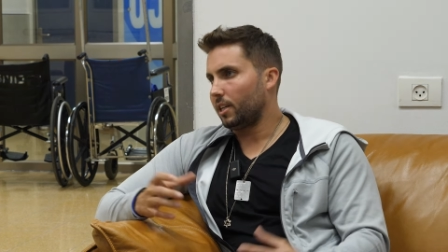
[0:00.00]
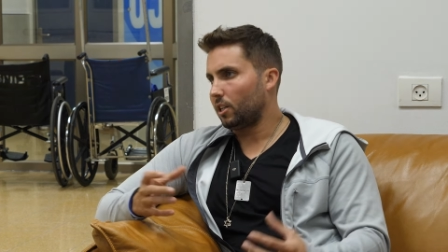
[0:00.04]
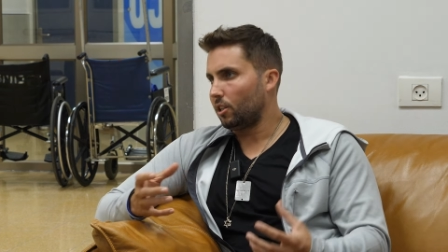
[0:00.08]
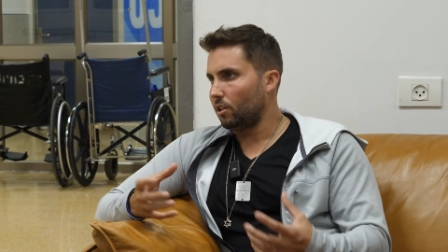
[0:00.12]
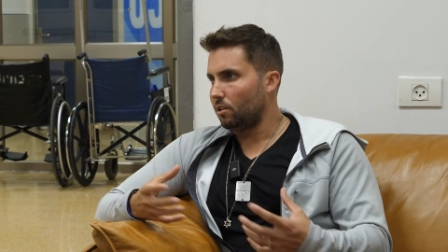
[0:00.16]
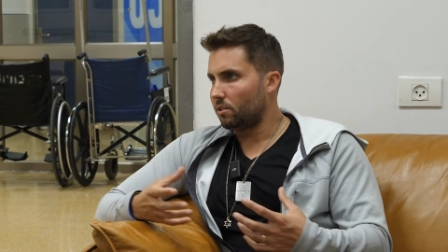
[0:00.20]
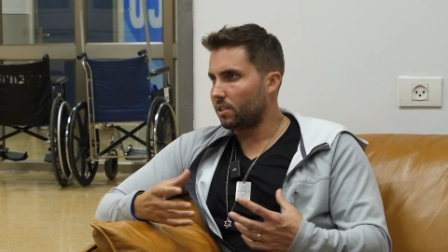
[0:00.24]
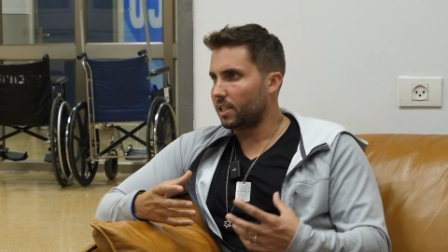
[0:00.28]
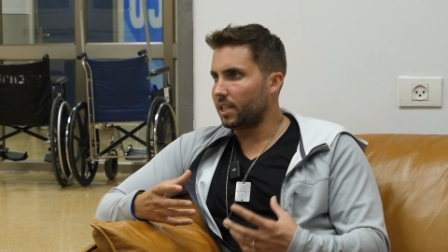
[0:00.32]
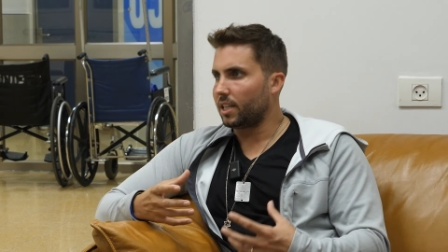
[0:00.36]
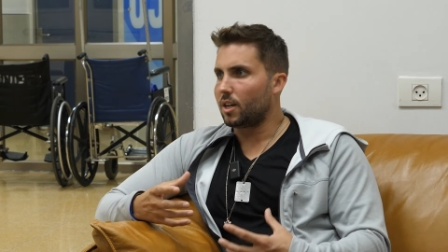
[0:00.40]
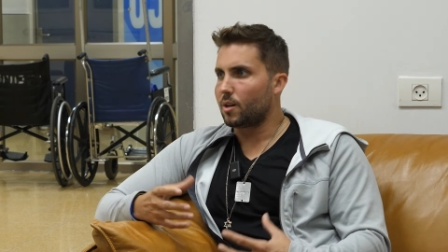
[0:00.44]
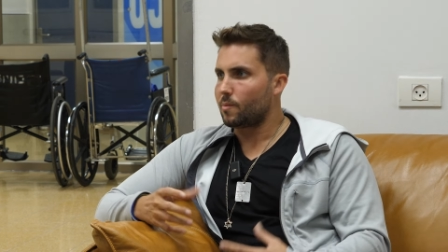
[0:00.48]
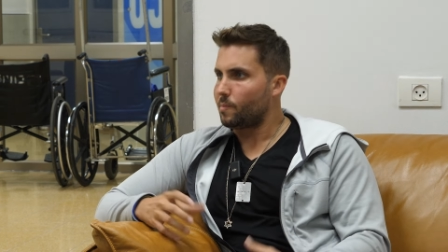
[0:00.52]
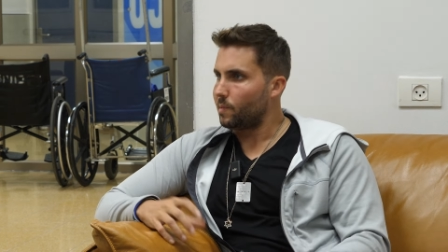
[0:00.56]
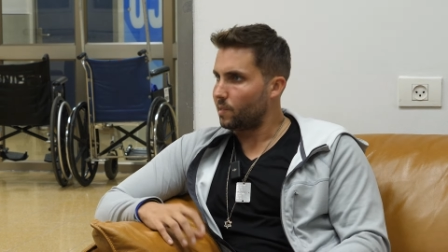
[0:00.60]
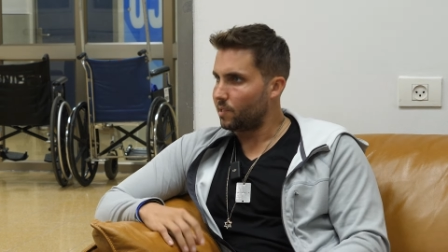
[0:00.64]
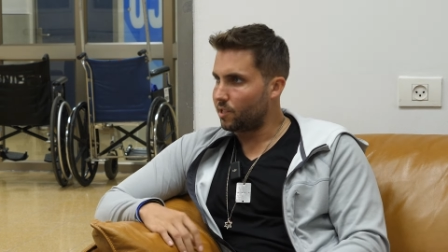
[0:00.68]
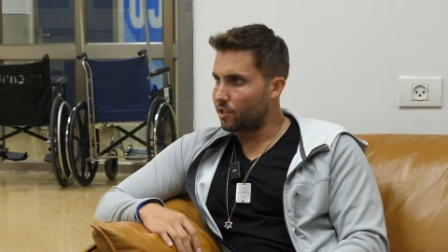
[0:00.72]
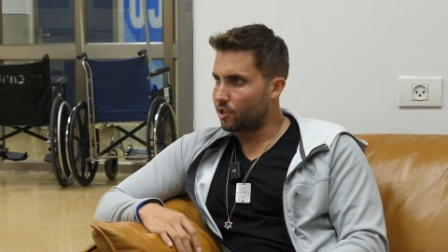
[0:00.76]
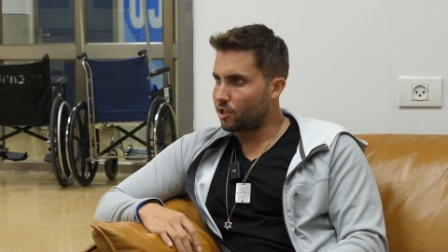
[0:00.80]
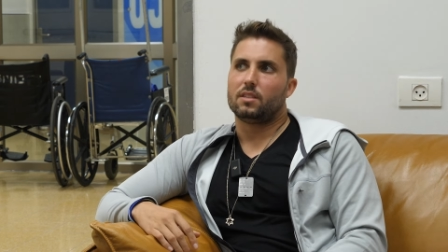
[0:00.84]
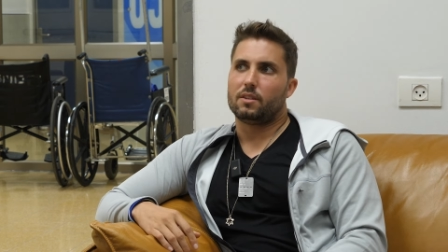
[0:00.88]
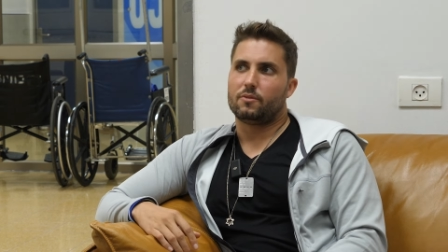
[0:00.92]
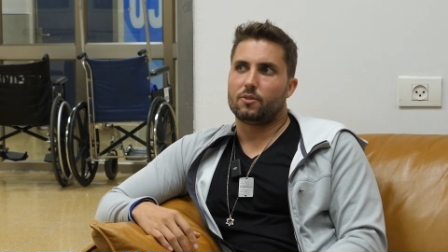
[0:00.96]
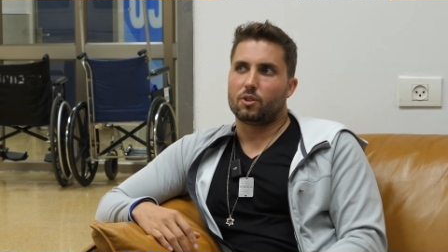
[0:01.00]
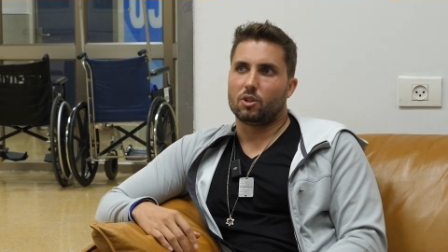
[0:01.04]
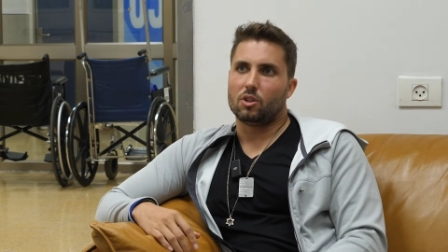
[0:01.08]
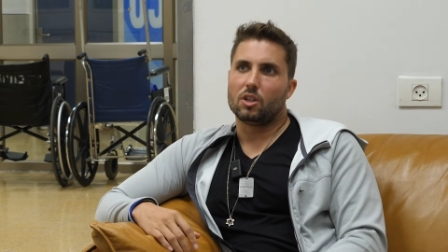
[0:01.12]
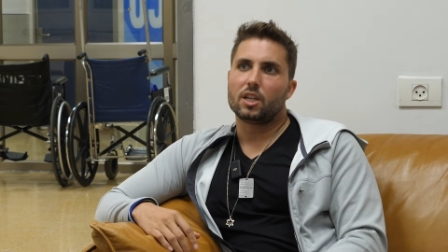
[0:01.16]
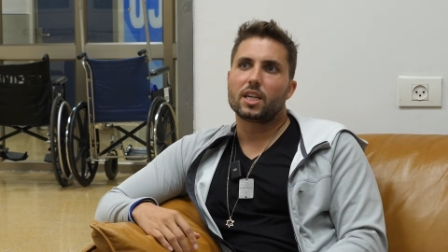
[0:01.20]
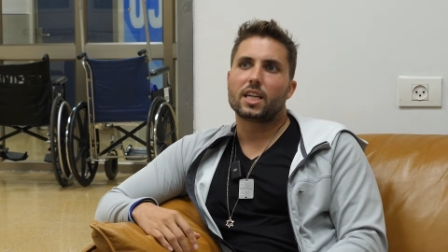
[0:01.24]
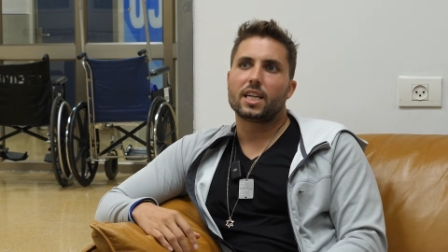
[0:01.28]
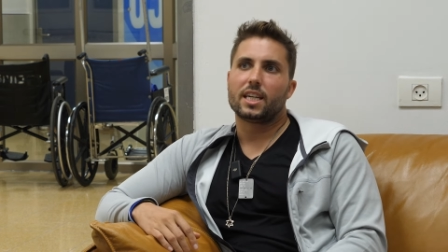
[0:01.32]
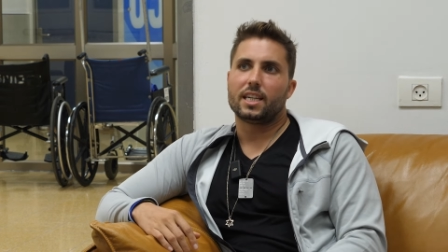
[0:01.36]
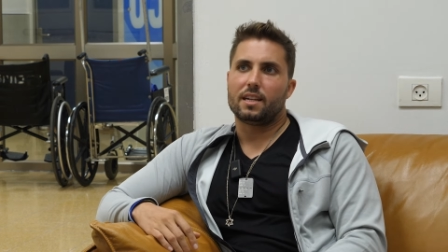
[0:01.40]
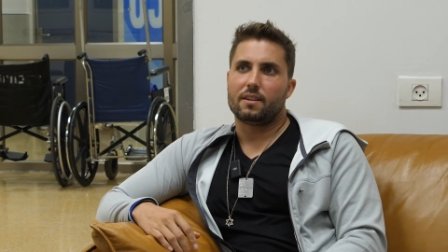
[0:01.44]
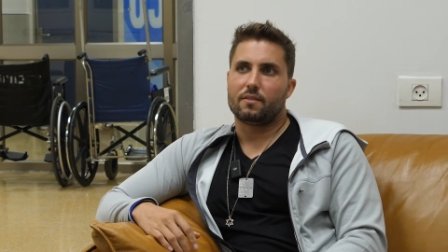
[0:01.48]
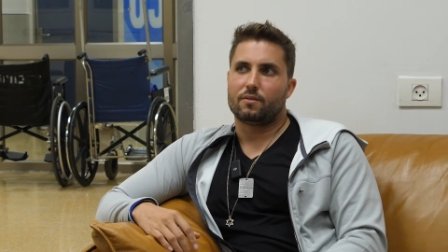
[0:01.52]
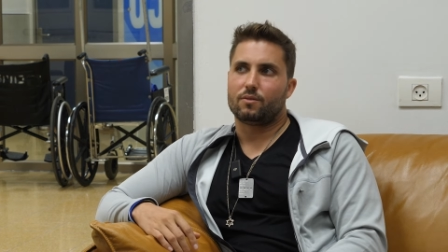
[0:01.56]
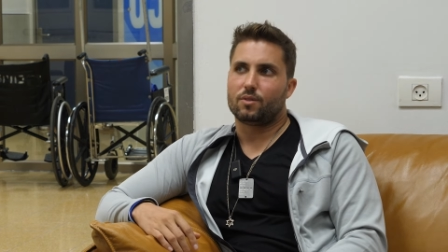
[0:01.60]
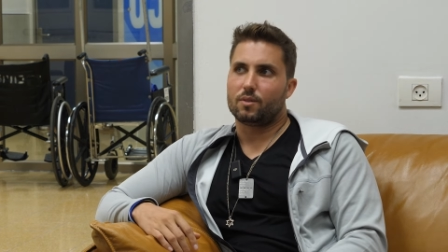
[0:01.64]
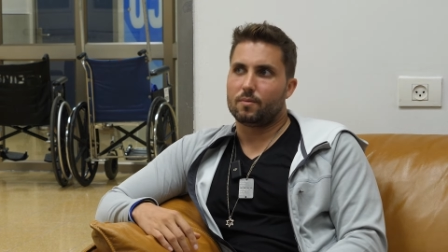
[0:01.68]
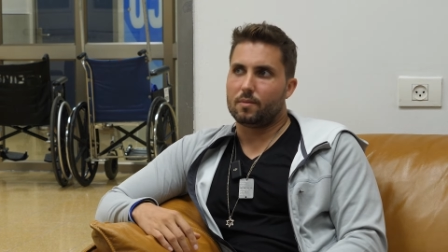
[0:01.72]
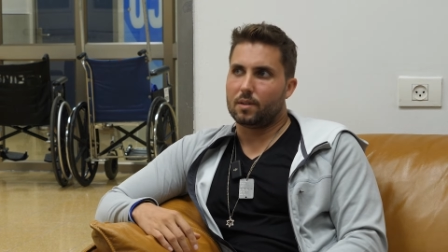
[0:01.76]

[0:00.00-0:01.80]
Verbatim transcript: closing on our position. If you're looking at it from